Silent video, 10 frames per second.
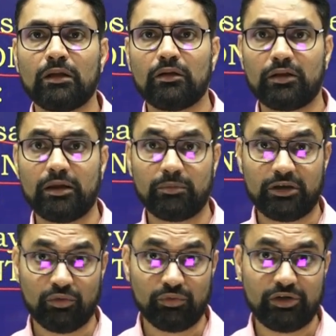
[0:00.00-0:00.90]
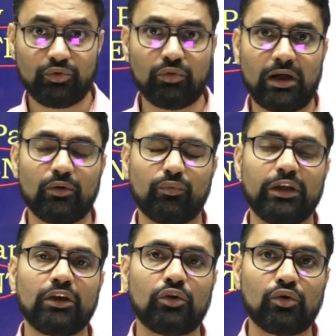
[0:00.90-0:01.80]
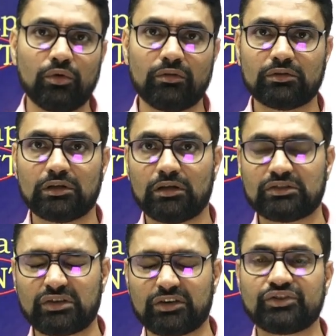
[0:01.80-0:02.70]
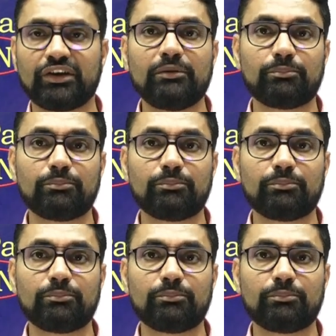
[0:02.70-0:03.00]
Okay, but you need to have very good structuring,